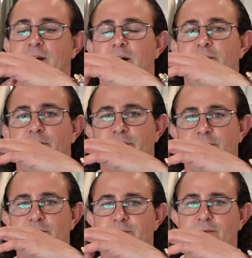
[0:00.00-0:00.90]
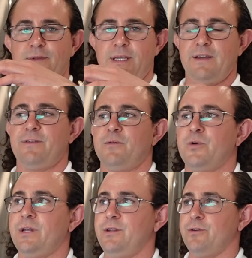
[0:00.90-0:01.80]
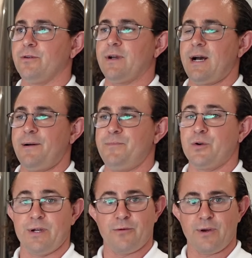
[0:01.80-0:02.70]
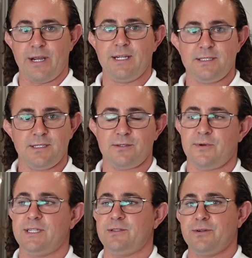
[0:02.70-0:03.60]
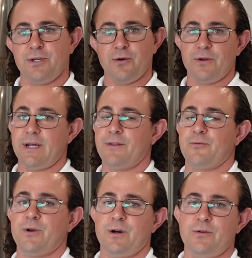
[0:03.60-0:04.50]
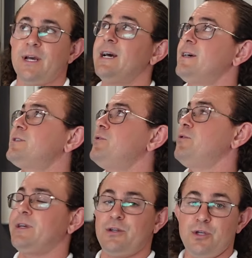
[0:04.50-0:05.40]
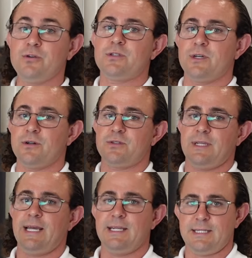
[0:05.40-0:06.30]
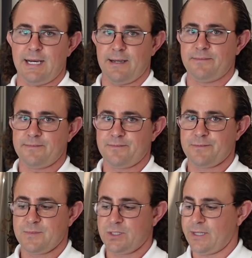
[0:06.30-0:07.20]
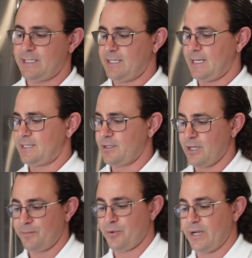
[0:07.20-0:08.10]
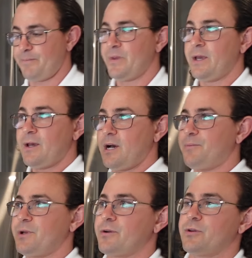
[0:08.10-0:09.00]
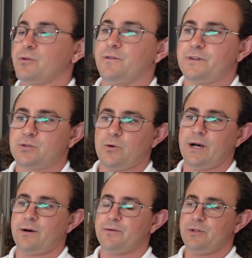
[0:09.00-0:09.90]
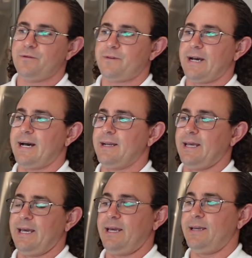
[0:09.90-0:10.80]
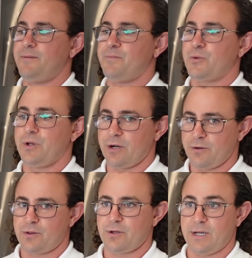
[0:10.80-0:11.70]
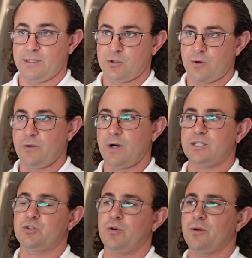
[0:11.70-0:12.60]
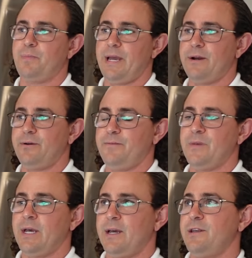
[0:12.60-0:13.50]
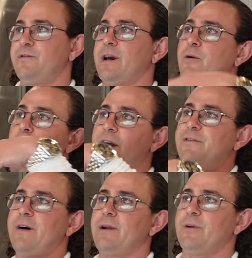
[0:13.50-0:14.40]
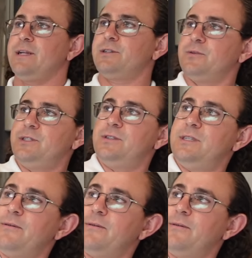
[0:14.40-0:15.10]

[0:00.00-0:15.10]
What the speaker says: up even when you're in a rainy situation or you're going down the road, so you can use those anytime. So that's a nice little upgrade. Up there on the roof as well, you've got a 320 watt solar panel. You've got a Wi-Fi ranger, which you see